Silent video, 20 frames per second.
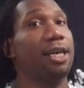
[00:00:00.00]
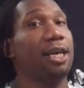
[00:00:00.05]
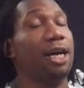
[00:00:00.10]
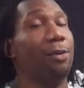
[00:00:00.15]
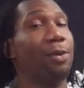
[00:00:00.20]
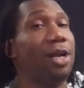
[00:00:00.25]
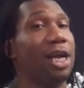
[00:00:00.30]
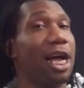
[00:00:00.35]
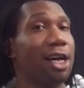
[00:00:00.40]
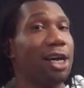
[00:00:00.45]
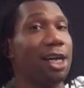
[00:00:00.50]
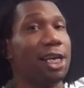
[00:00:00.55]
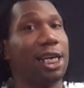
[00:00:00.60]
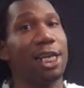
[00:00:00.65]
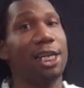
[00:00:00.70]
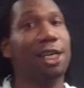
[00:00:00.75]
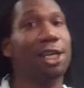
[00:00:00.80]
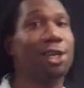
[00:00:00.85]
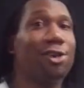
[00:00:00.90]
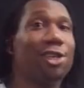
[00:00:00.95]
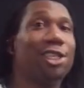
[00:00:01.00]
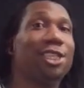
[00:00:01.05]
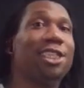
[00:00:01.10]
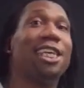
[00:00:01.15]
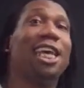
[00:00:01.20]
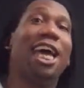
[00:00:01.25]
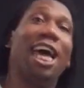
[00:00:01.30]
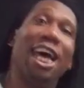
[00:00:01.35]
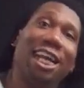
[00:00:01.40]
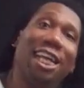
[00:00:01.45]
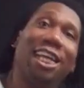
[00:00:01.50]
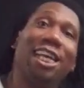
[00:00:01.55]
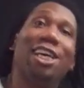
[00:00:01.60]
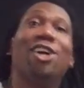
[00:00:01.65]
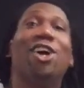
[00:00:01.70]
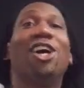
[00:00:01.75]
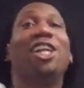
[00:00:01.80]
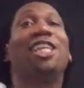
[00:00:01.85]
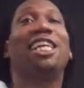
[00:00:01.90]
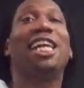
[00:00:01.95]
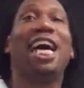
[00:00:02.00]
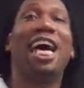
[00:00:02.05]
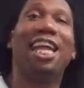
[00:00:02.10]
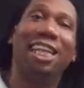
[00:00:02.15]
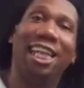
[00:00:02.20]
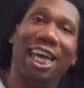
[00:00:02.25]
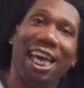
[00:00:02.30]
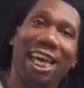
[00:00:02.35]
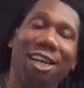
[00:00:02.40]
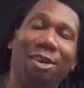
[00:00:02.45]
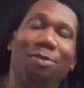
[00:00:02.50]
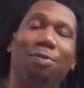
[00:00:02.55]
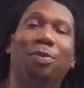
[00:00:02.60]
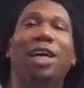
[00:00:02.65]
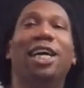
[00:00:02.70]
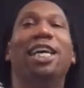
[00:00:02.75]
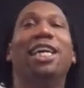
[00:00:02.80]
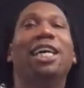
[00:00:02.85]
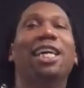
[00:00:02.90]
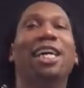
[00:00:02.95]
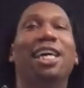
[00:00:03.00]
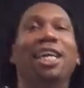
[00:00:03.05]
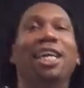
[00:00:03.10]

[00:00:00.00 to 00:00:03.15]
we're not going to get into Christianity and all of that later, but